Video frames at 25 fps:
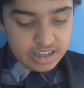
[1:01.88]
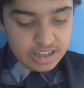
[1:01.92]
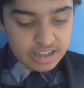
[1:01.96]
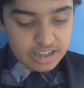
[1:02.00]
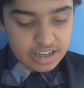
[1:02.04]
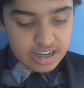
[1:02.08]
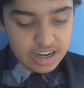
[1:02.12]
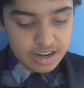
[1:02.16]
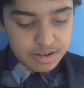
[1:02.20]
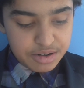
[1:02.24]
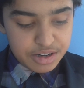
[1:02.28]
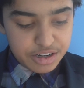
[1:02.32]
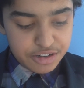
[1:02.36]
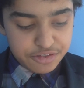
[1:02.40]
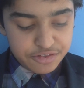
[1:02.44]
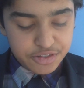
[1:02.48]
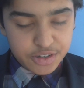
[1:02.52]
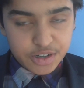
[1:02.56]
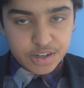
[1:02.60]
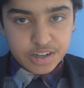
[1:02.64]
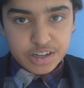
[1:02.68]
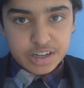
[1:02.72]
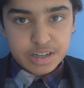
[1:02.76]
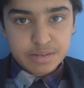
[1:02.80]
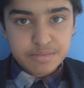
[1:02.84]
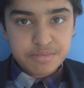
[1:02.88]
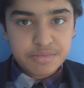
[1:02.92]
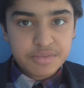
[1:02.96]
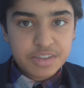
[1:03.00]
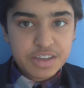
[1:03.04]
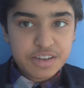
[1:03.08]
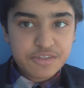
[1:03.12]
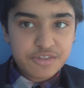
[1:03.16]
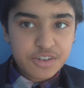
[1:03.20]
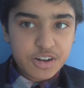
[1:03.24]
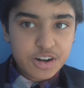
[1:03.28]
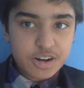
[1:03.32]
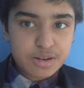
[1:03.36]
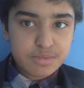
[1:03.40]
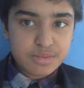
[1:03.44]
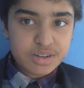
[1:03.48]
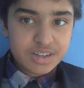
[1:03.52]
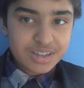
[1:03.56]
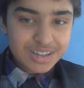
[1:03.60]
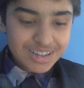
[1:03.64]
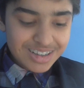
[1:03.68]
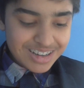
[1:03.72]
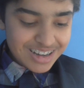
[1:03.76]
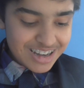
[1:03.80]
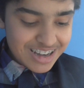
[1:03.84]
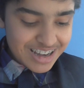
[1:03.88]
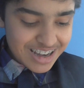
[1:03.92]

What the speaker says: And now enough on the environment.